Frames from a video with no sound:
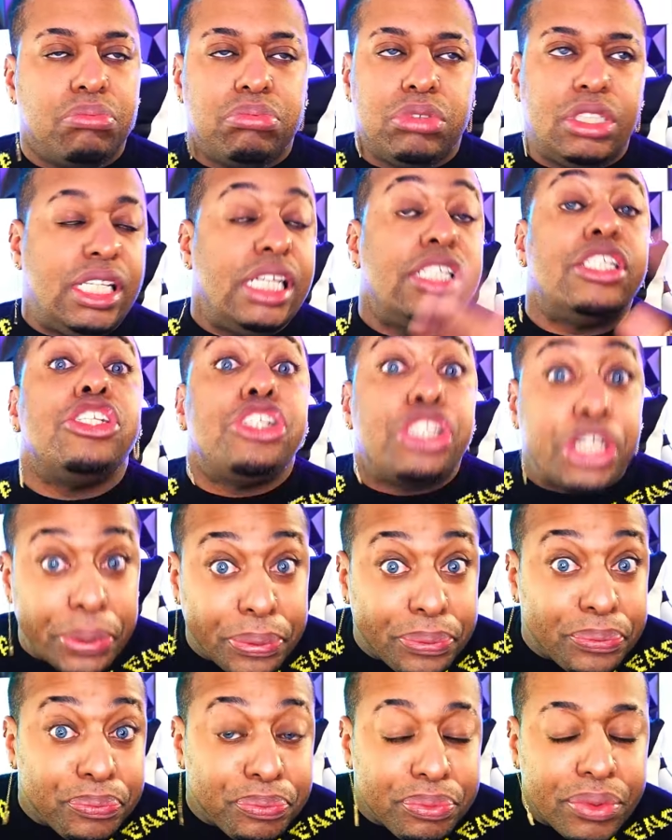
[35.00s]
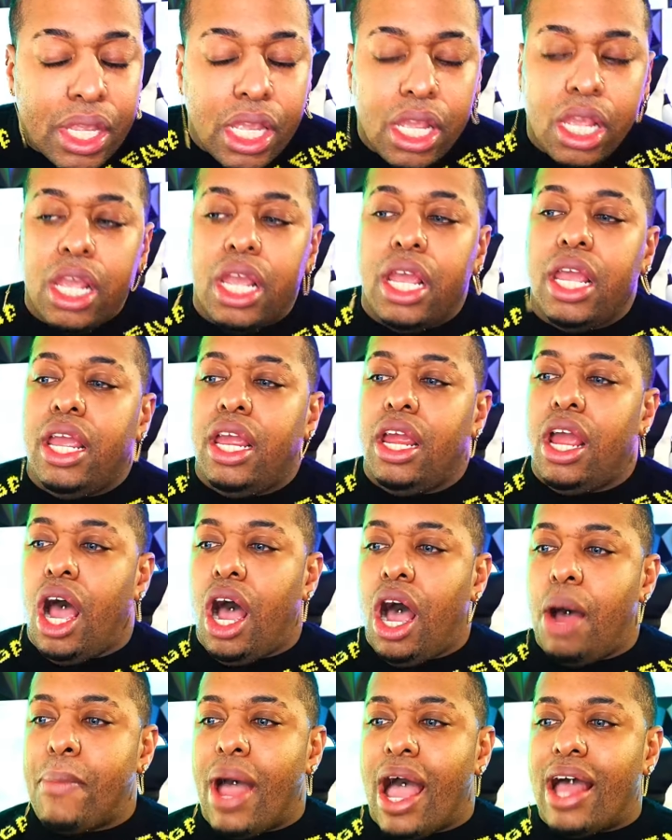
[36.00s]
season 2.
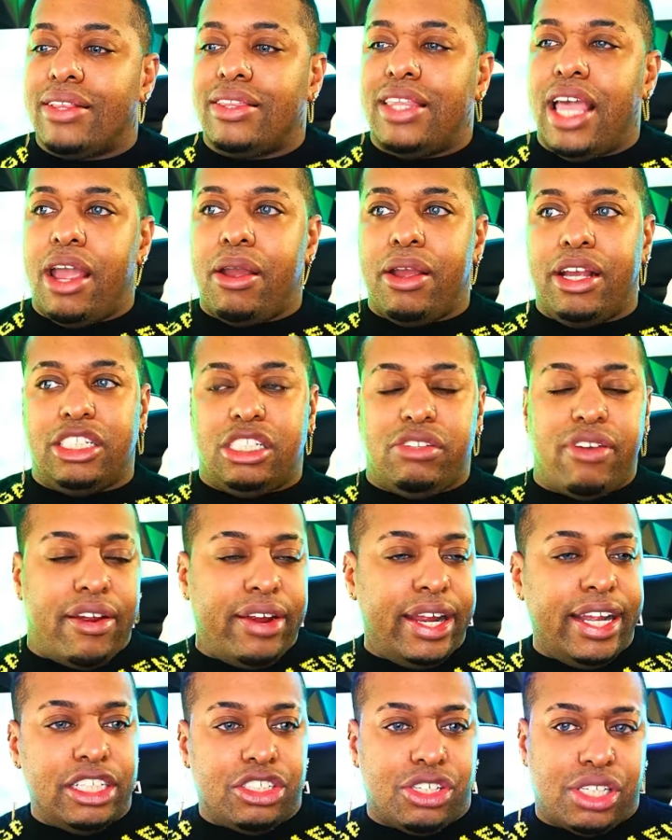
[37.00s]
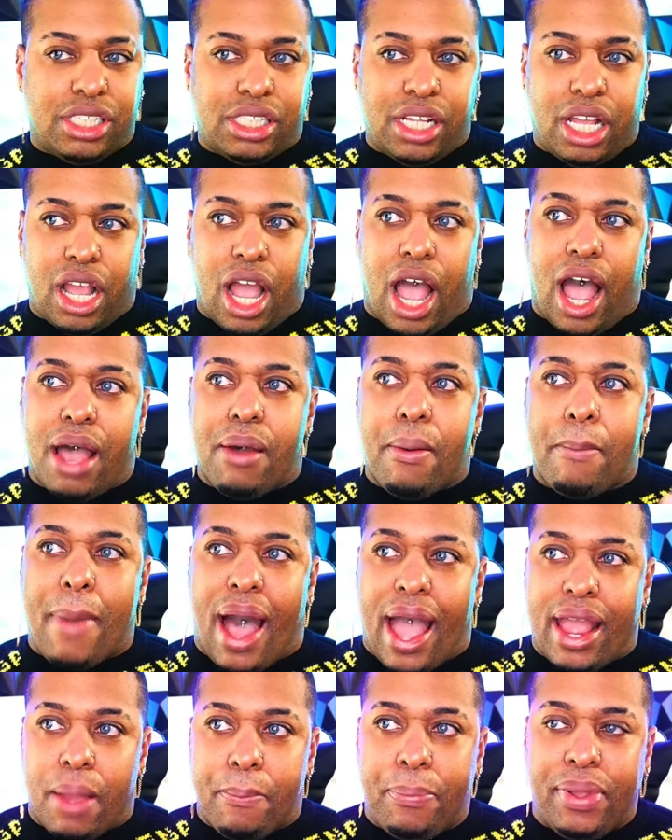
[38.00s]
It's very interesting.
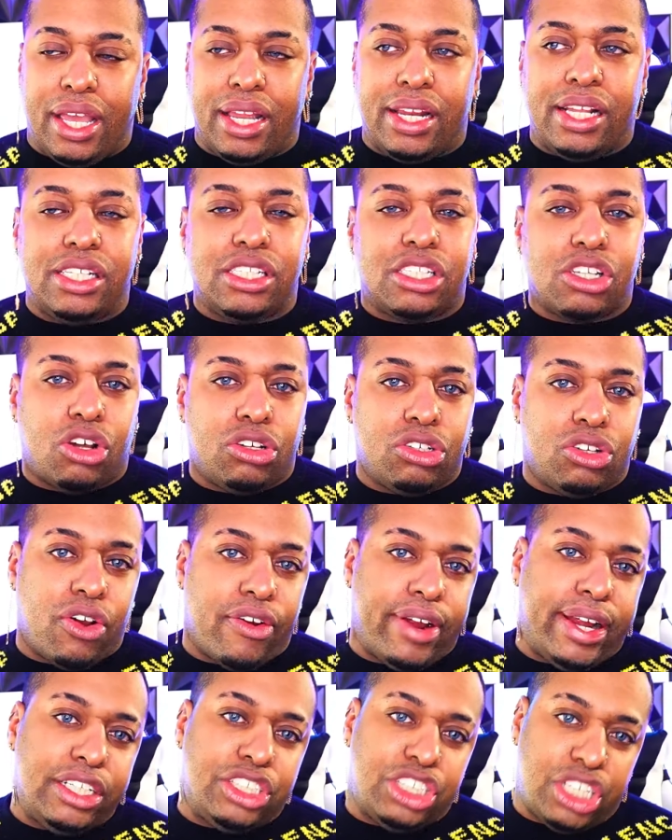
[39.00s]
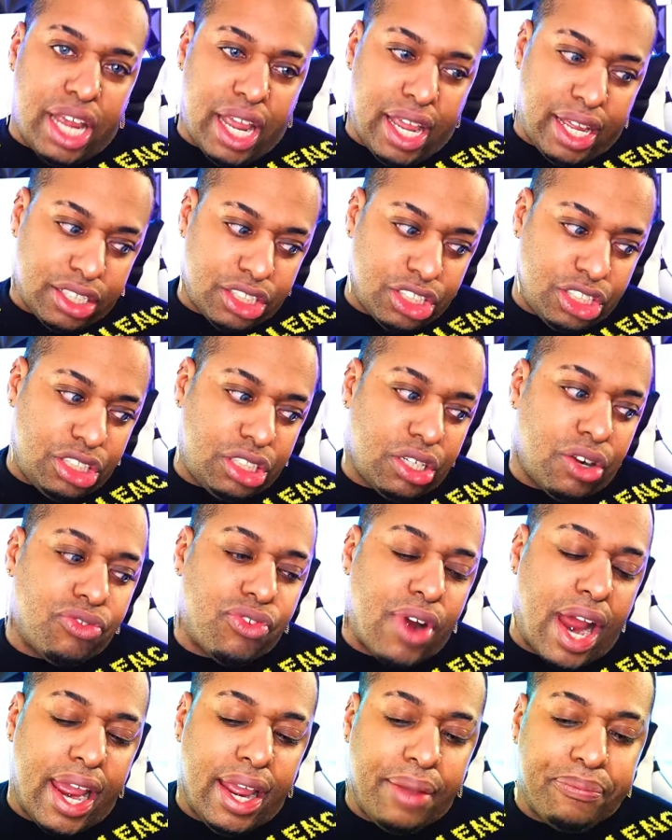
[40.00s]
My opinions on Lori changed,
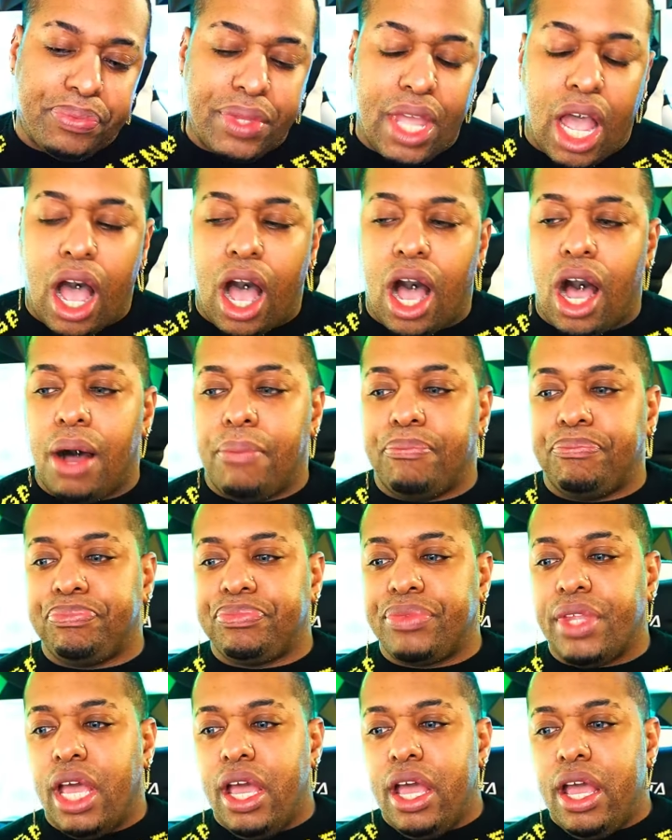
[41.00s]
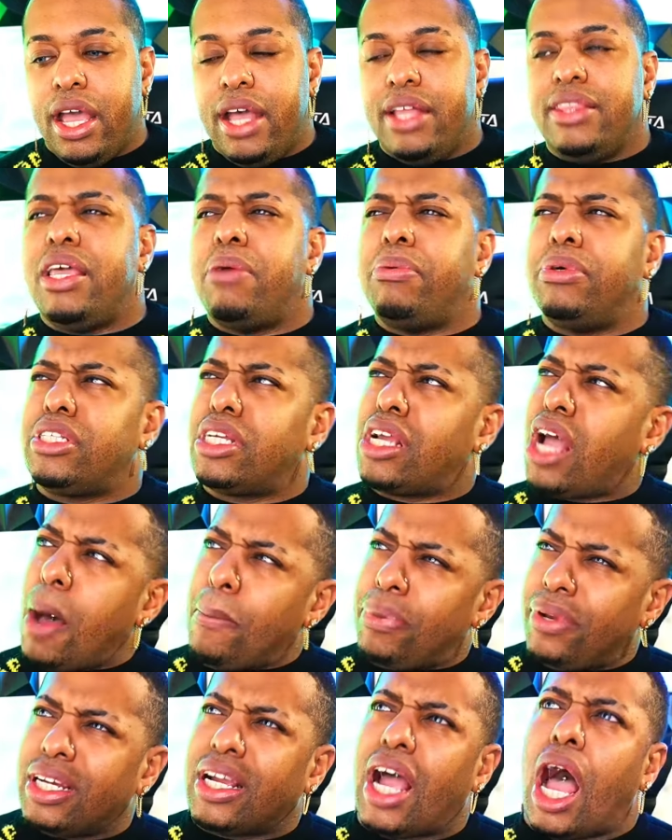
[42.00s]
right? There was a
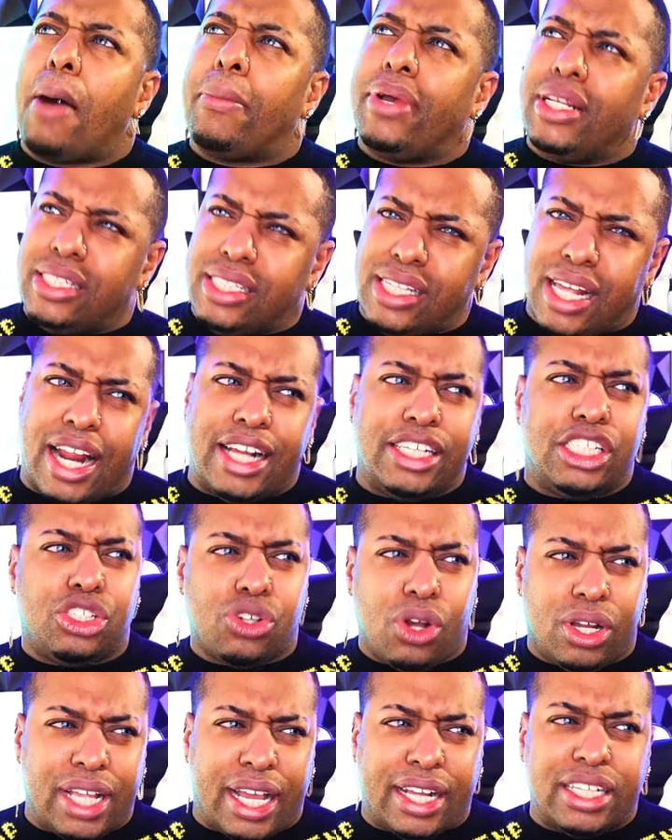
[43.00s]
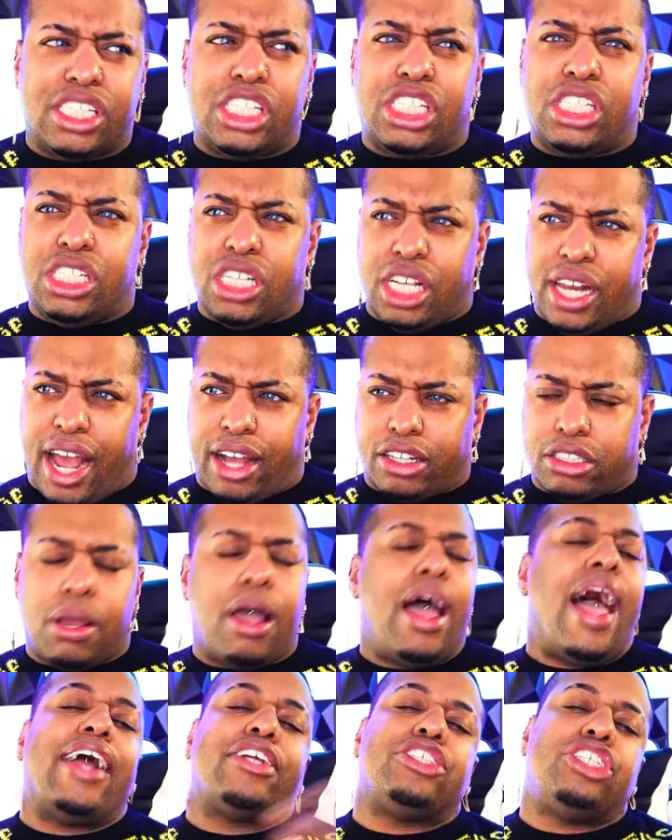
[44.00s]
couple of comments that I saw that stood out.
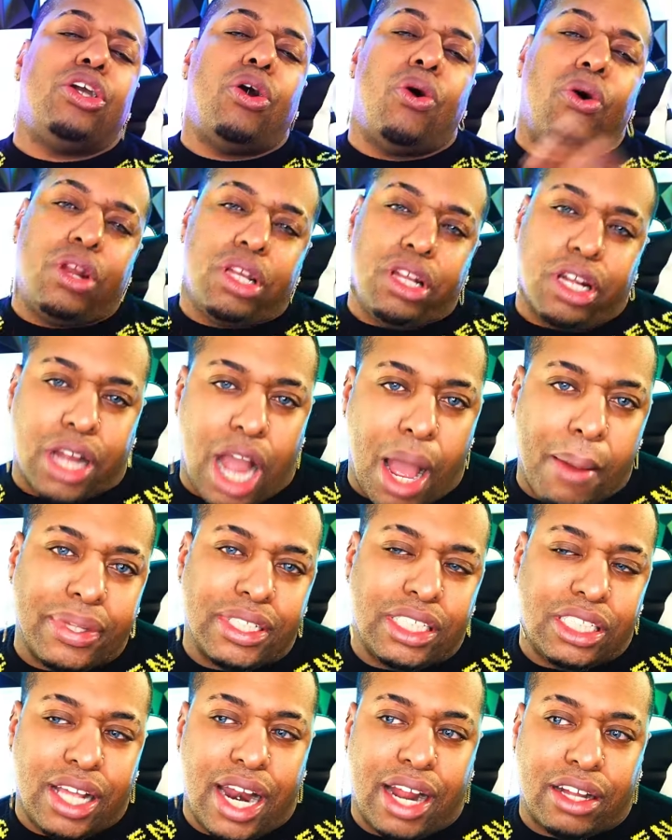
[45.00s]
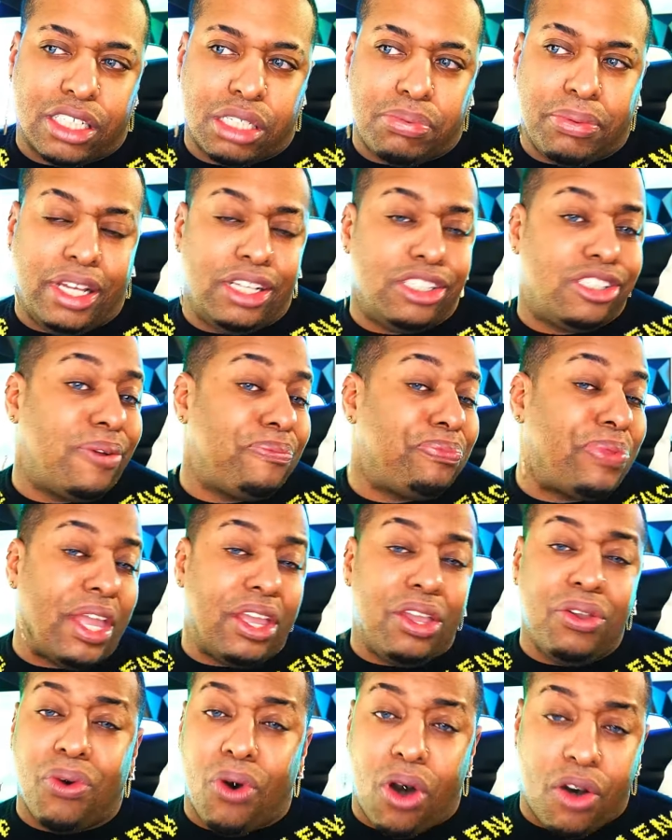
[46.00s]
Actually, all of your comments stood out to me. So
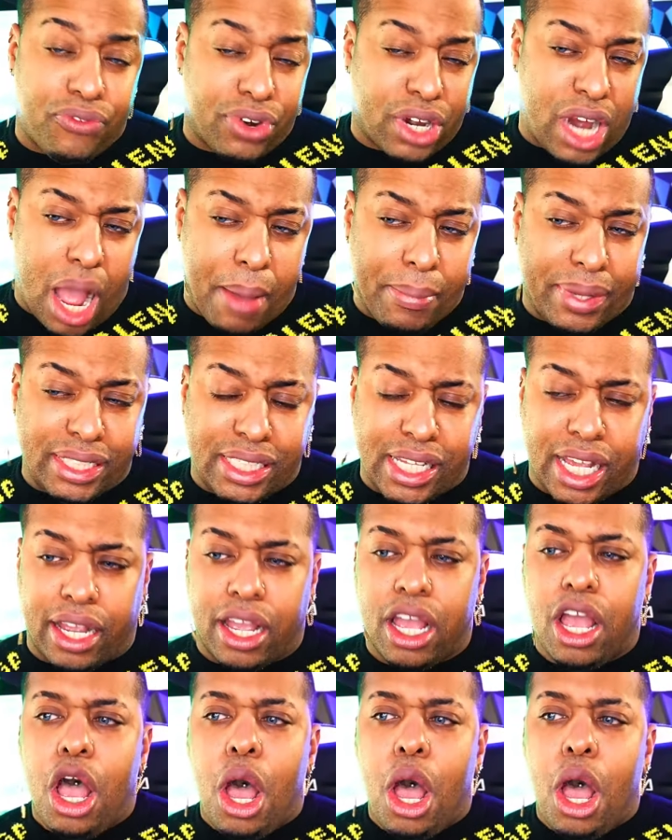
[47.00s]
thank you all for commenting.